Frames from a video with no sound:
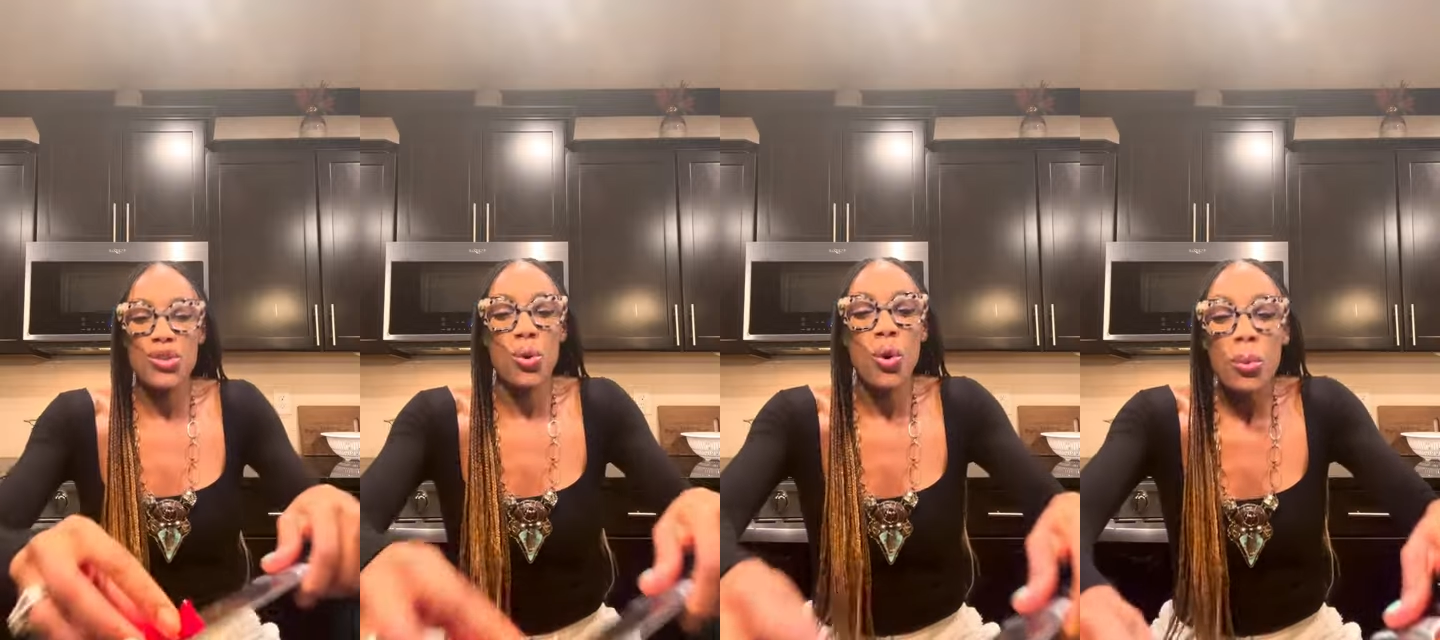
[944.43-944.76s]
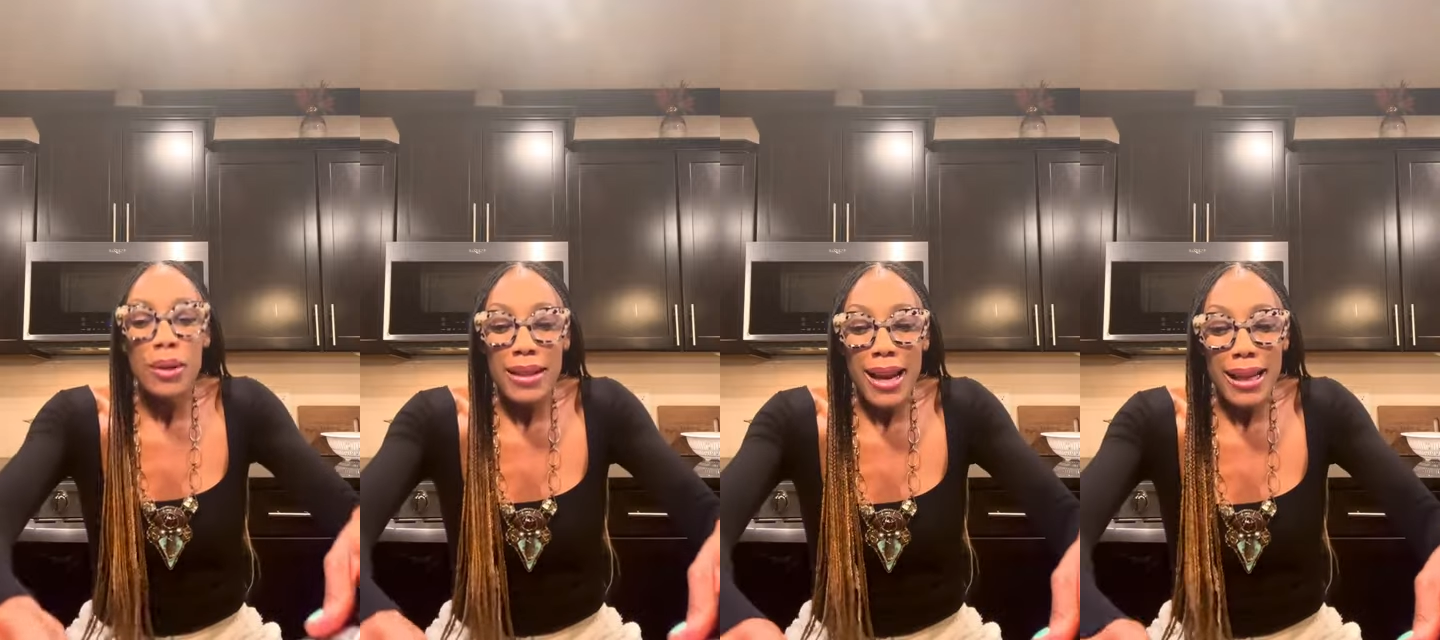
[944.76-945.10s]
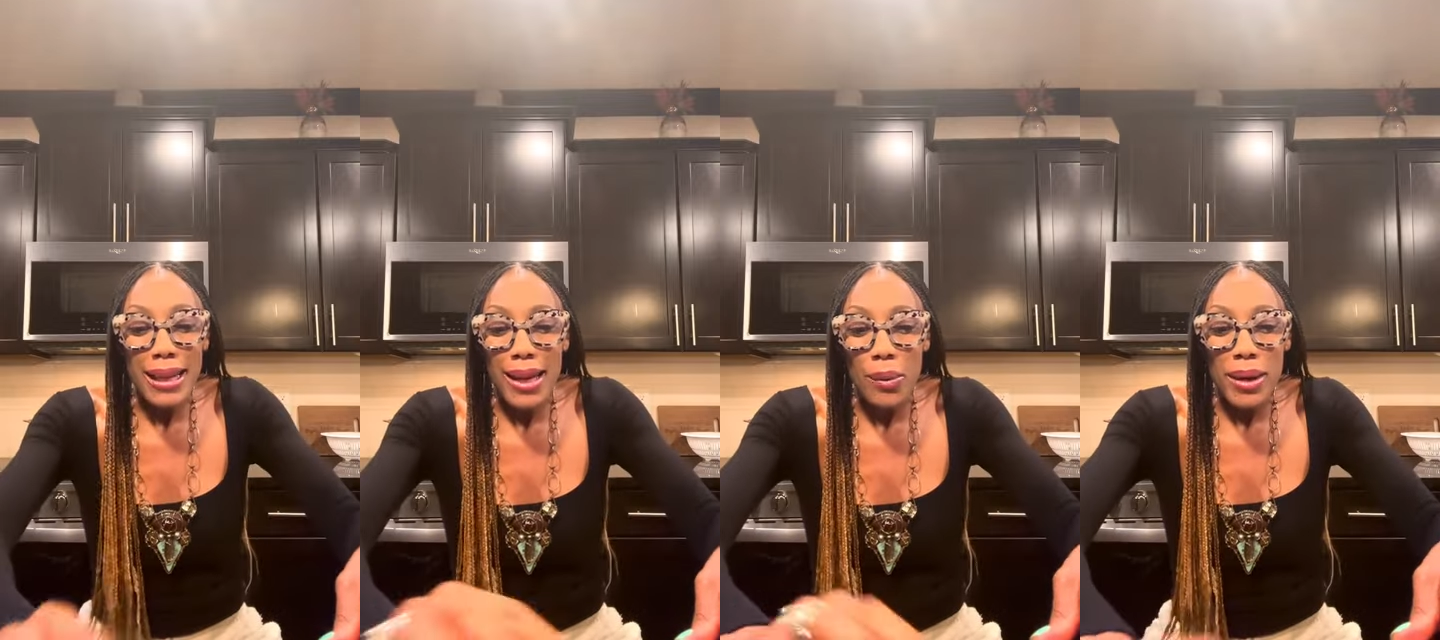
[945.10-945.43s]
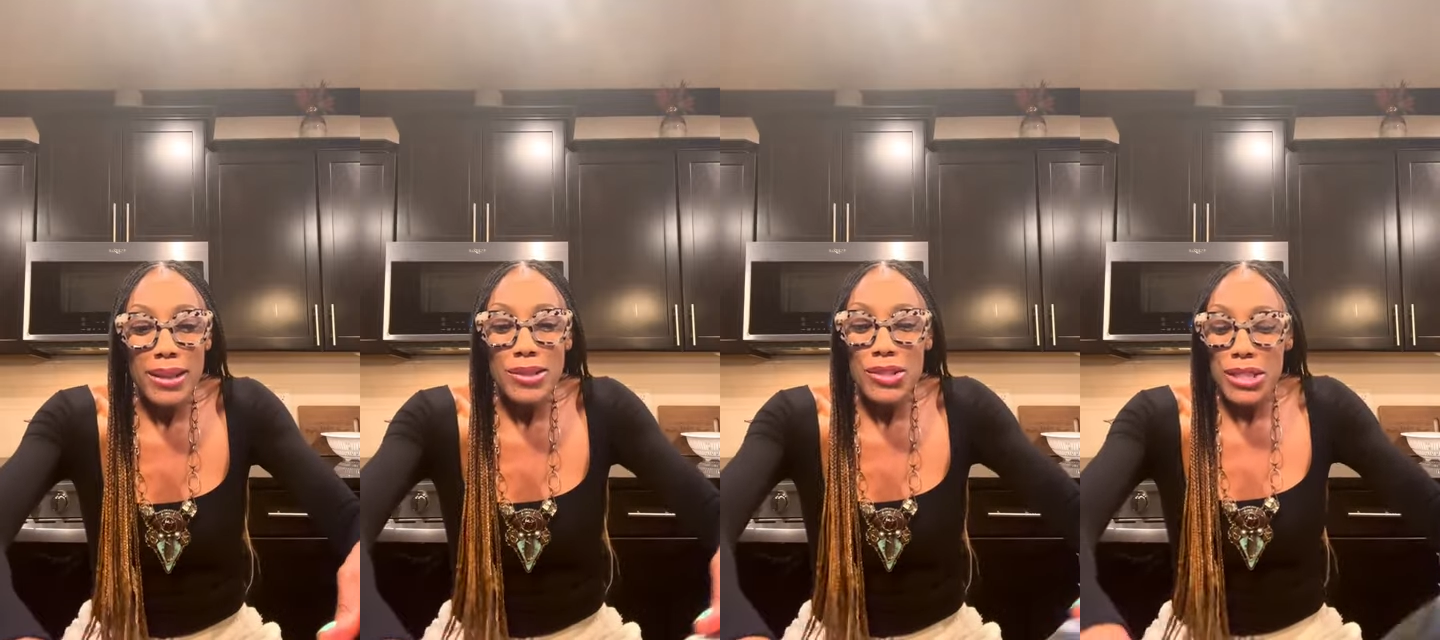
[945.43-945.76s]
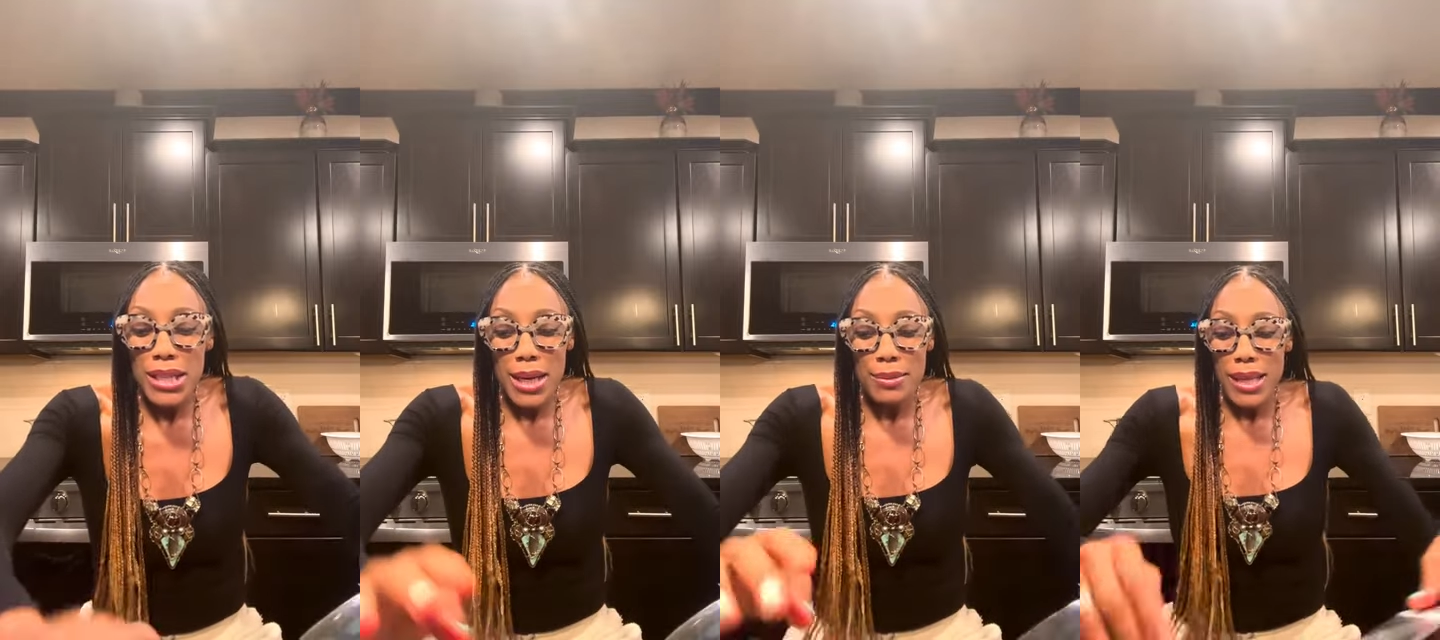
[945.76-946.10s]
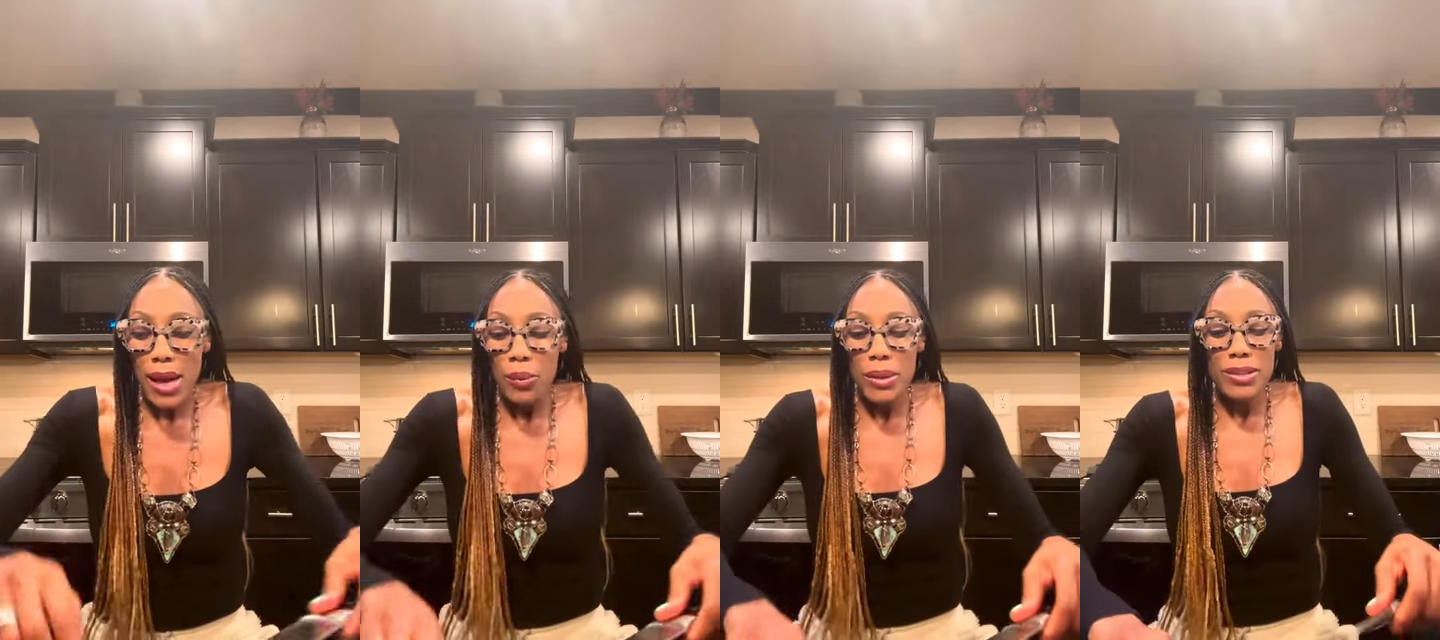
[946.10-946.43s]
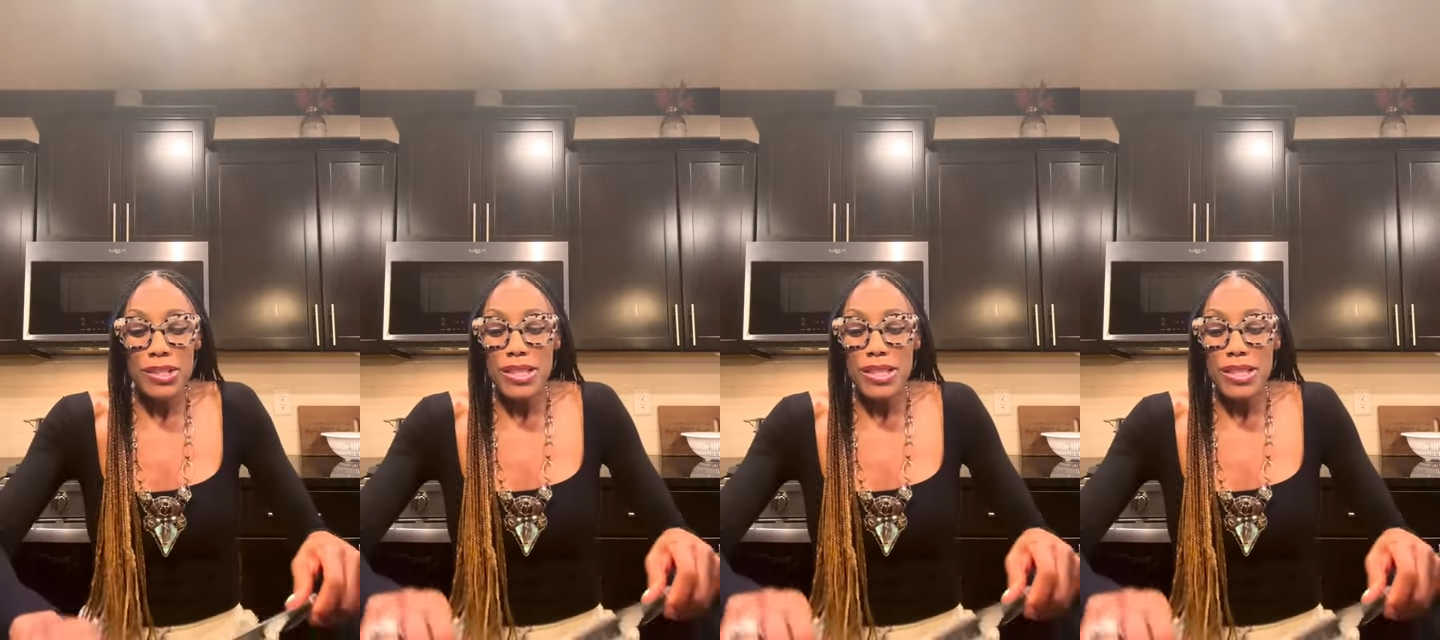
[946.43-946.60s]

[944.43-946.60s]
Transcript: jewelry that I can't wait till she comes out with.